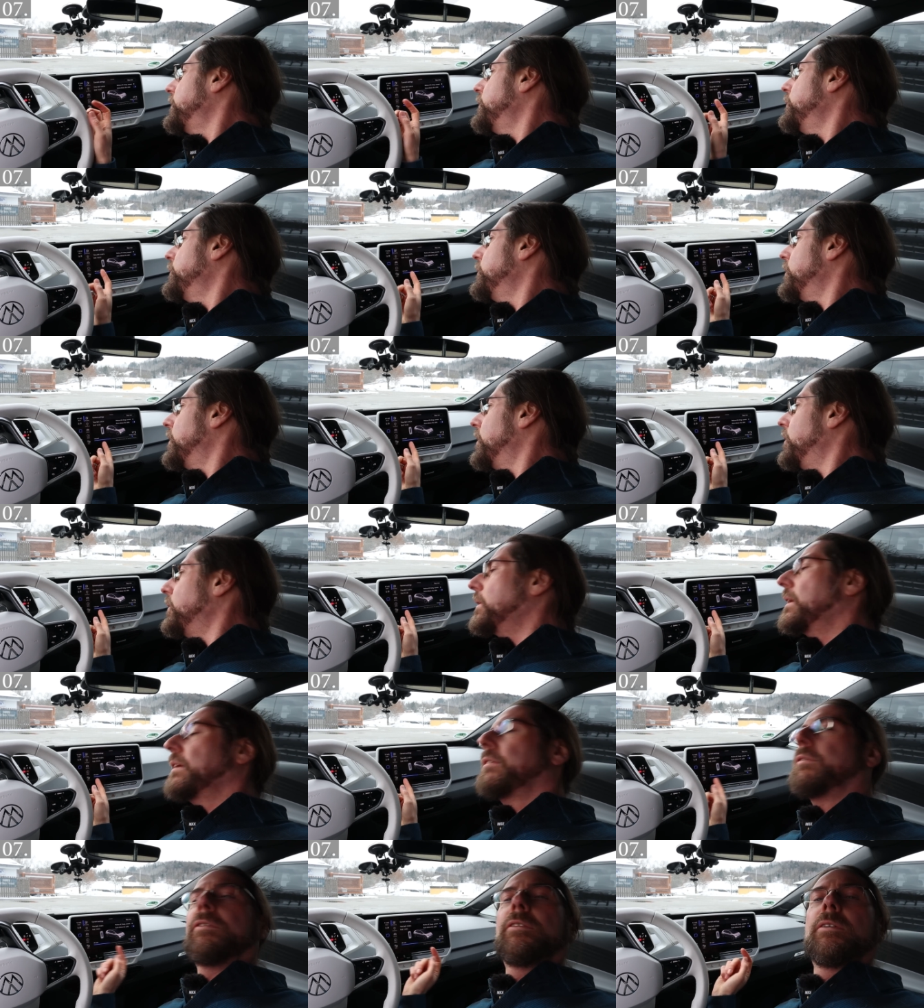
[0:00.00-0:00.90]
you know
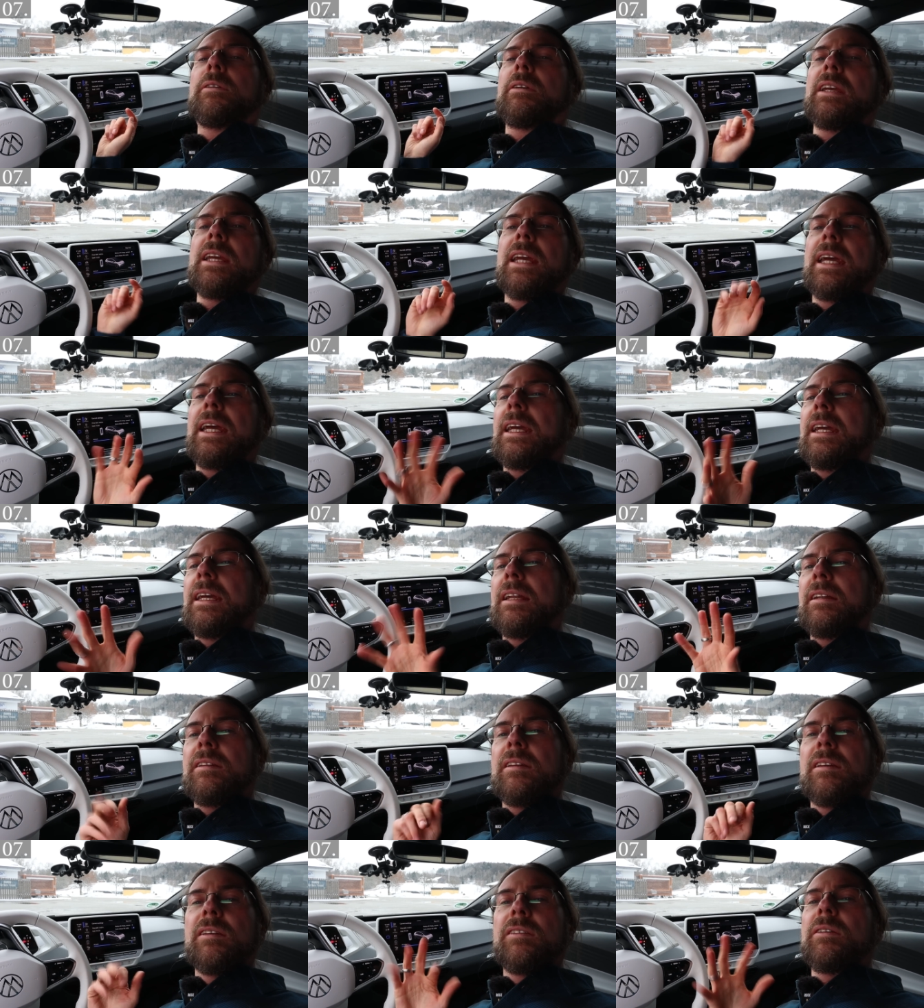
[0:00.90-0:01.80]
that
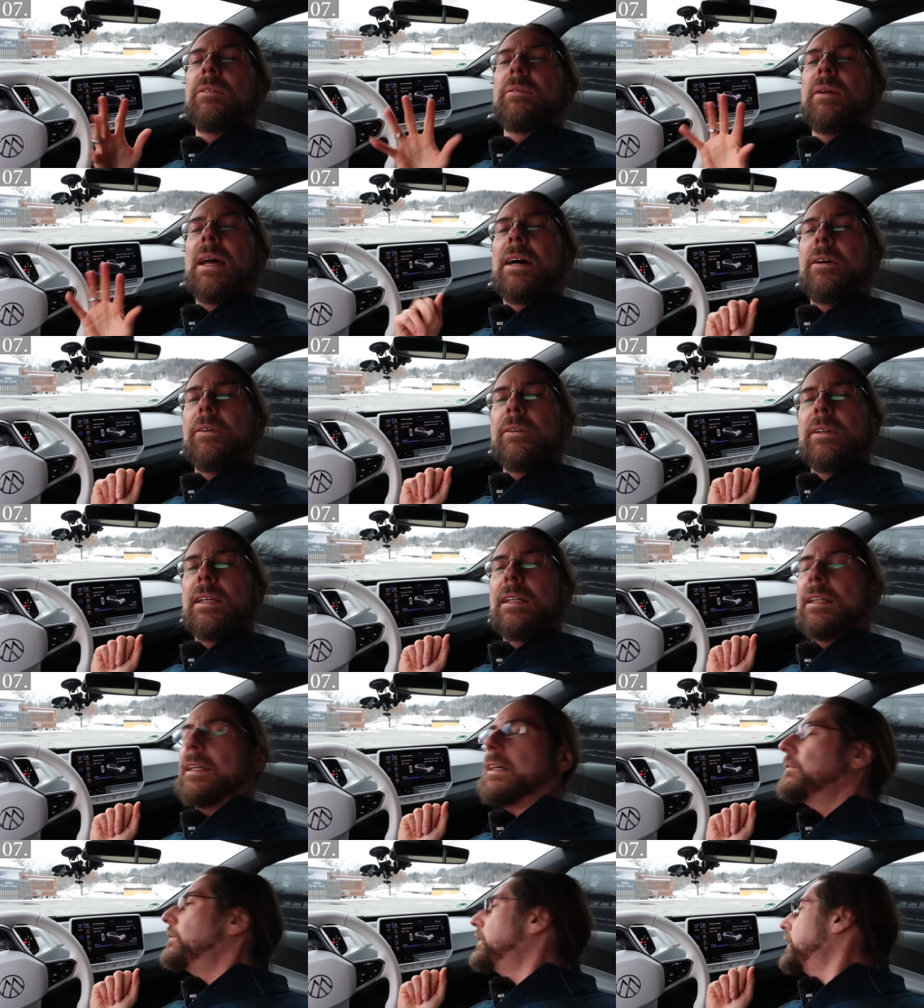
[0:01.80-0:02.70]
48 is around
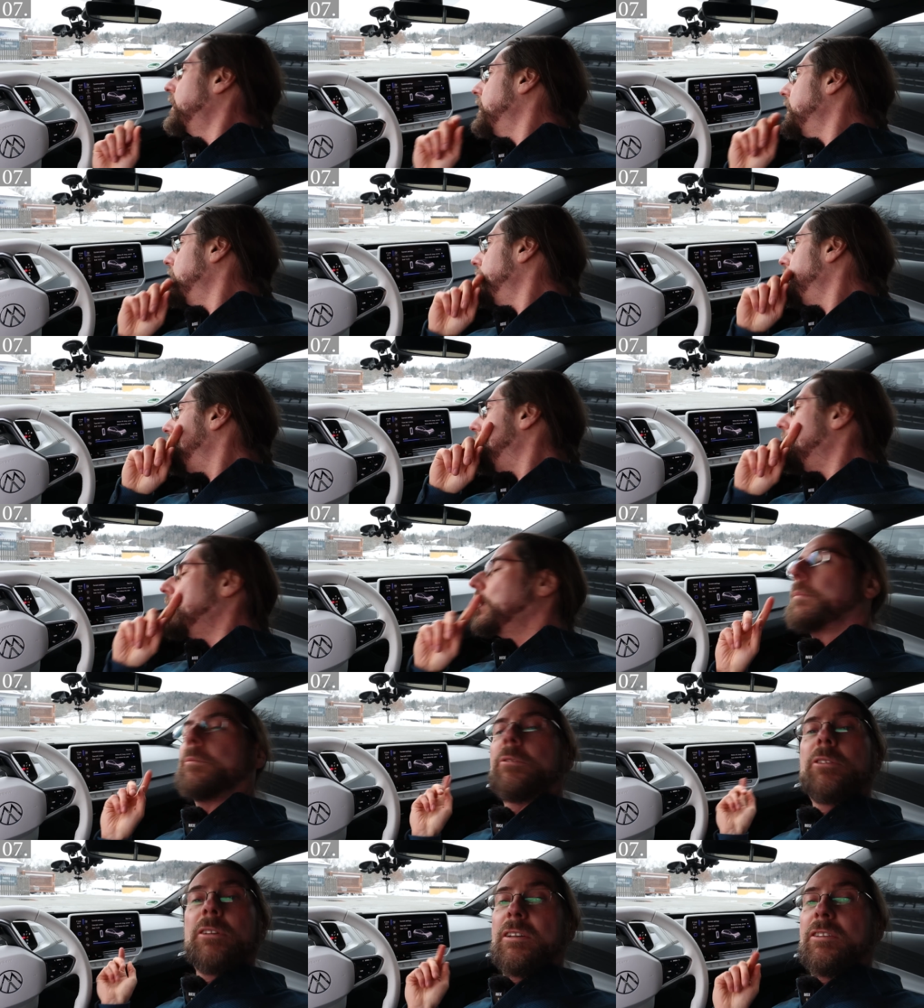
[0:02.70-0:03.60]
11 kilowatt.
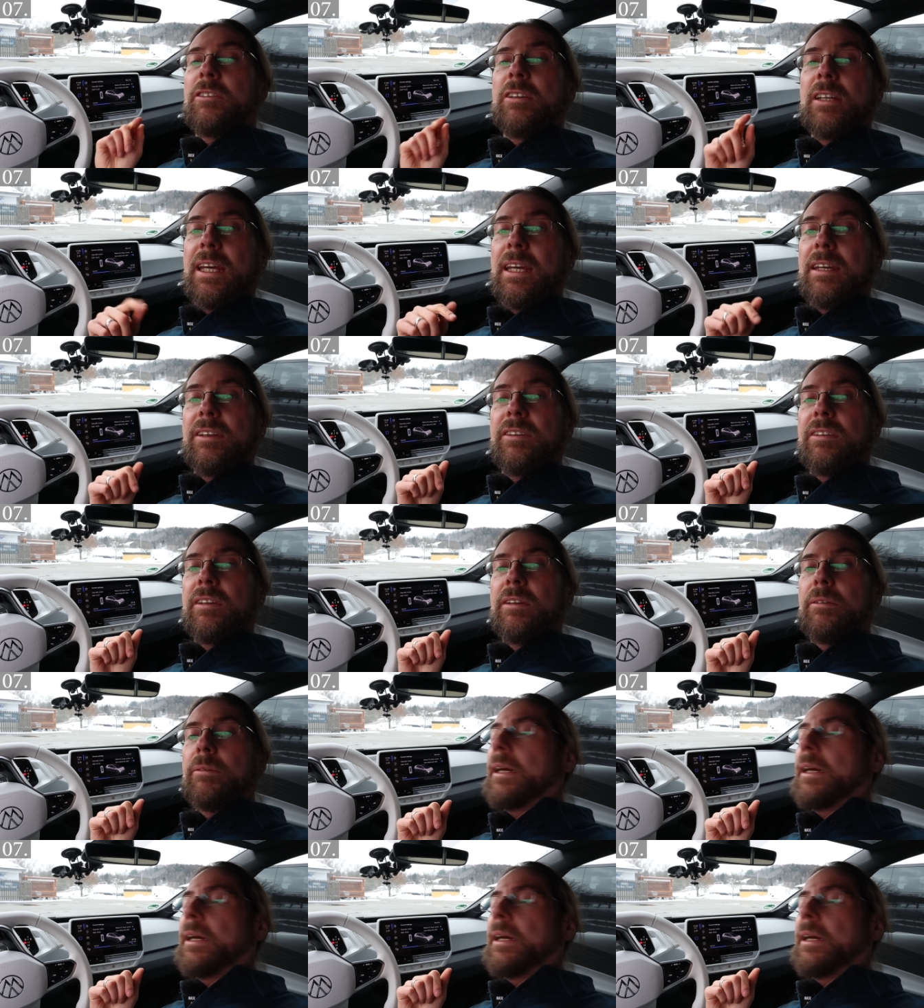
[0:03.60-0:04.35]
I'm charging AC